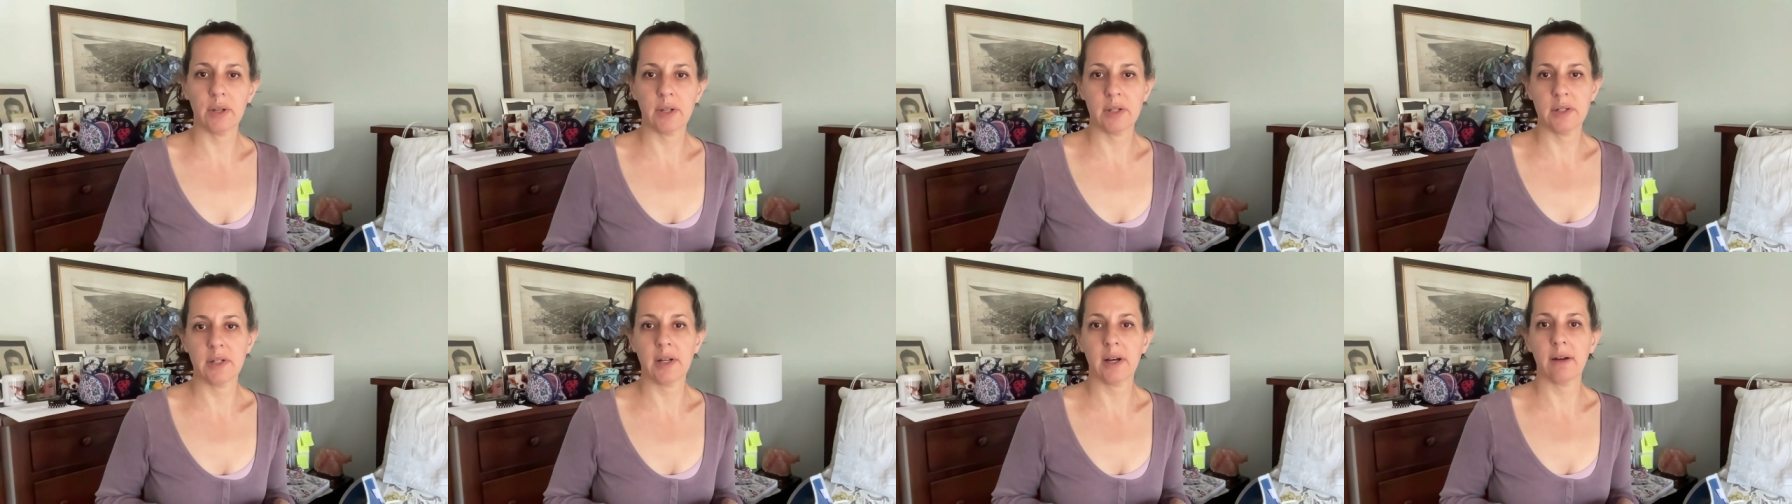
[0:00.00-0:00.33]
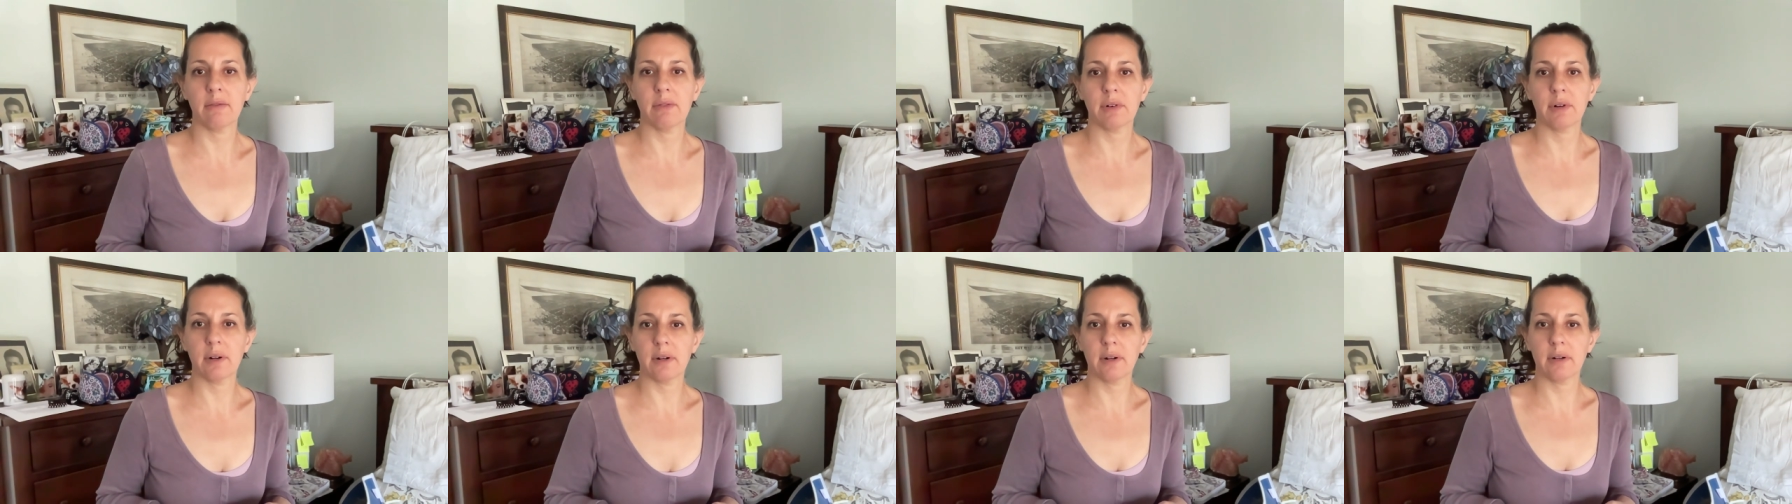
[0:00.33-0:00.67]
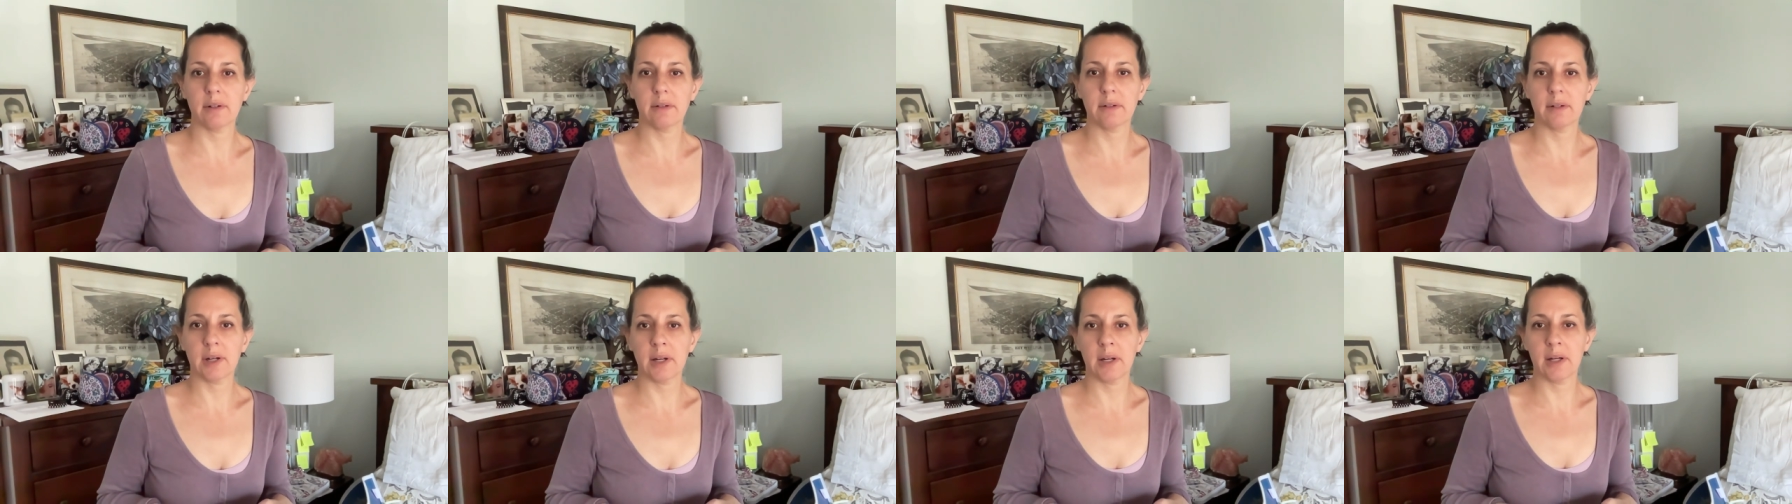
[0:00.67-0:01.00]
endeavor
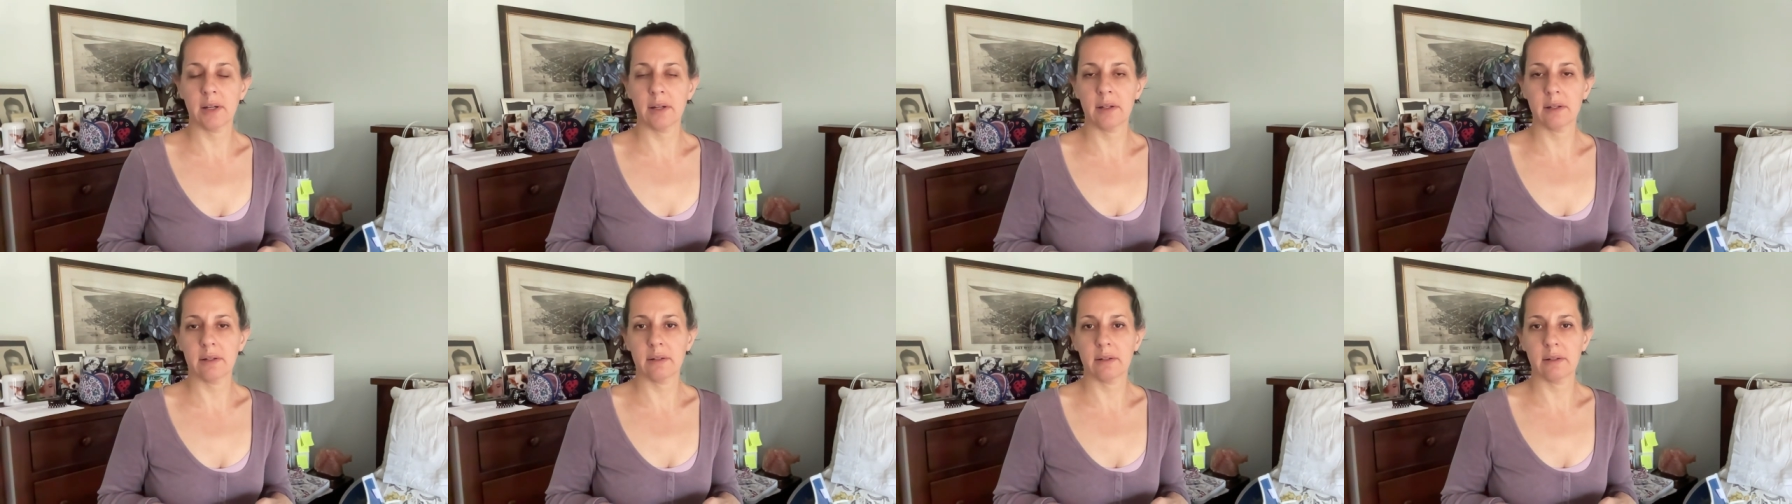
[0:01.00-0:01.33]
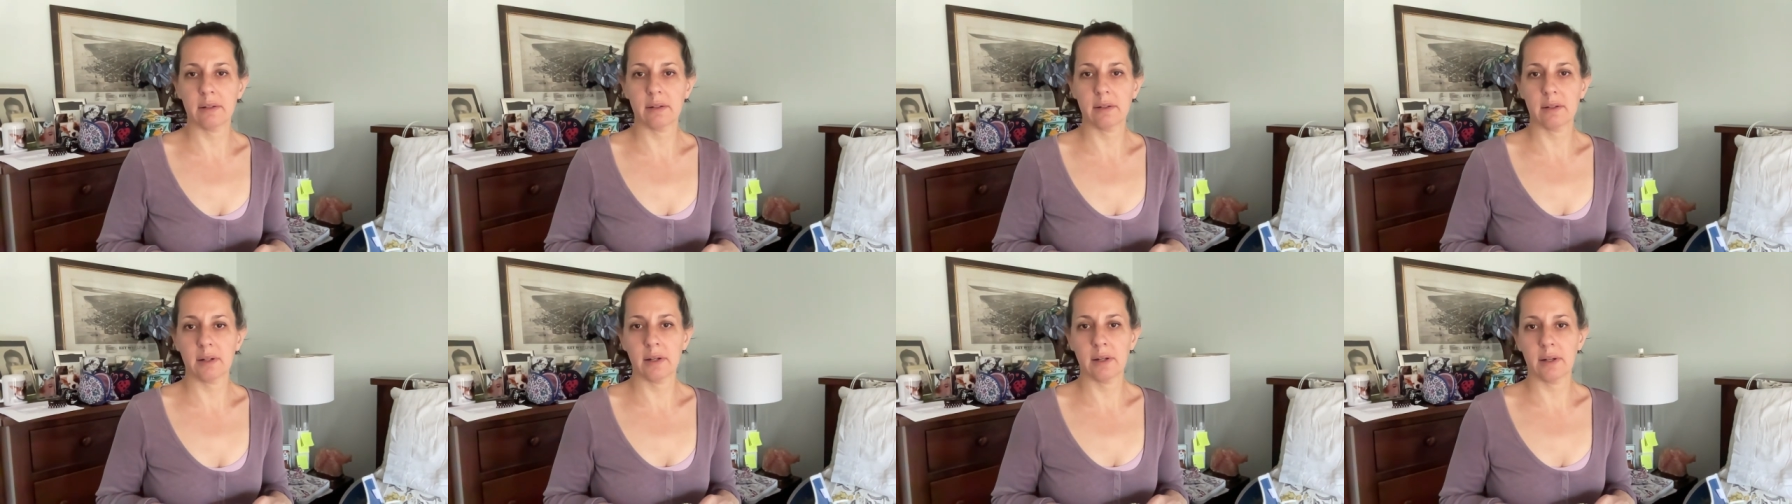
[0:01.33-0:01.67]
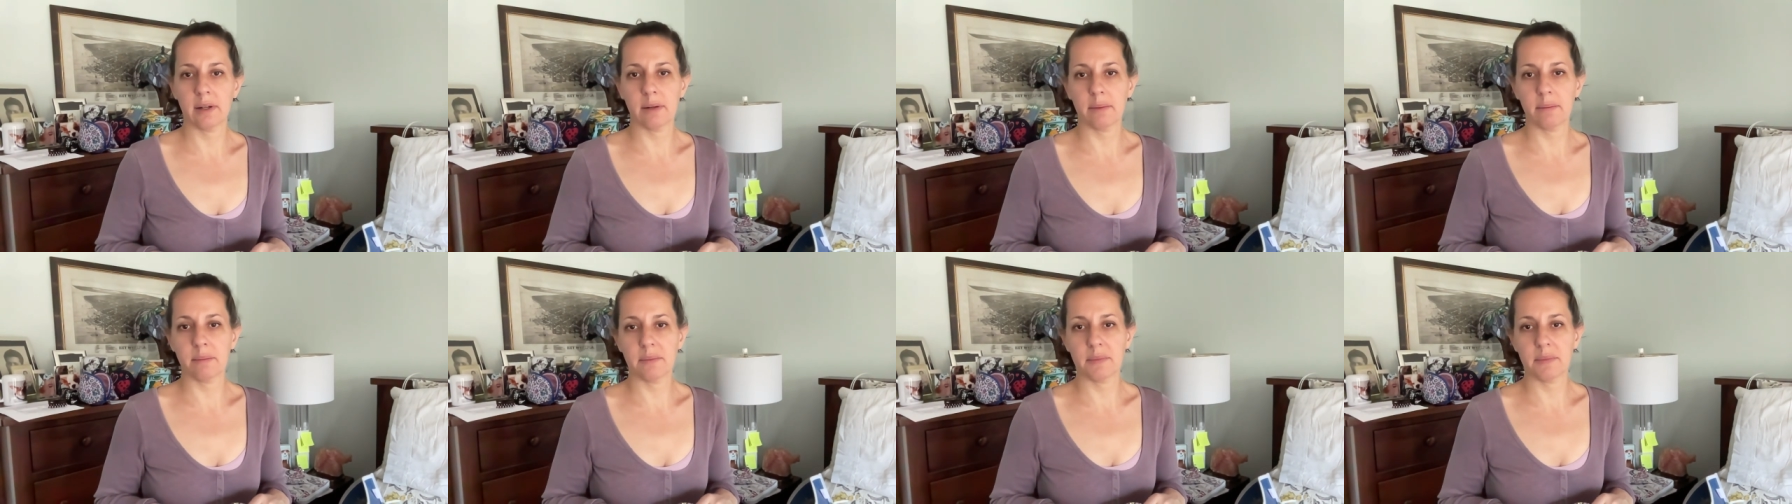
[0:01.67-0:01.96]
and um,